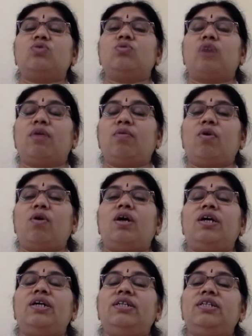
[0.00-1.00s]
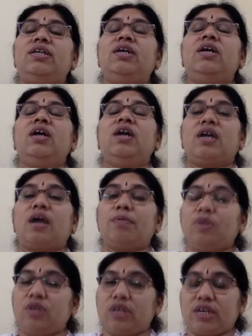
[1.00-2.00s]
to avoid the
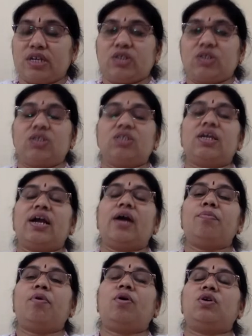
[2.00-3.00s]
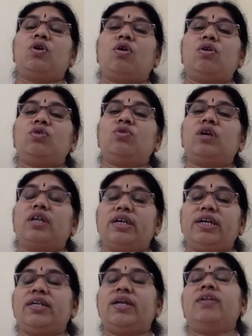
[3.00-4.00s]
communication gap, or not to
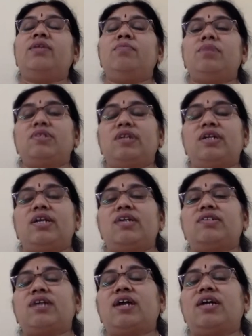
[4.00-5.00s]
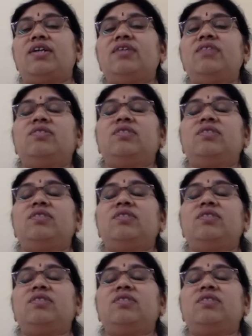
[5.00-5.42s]
create any misunderstandings.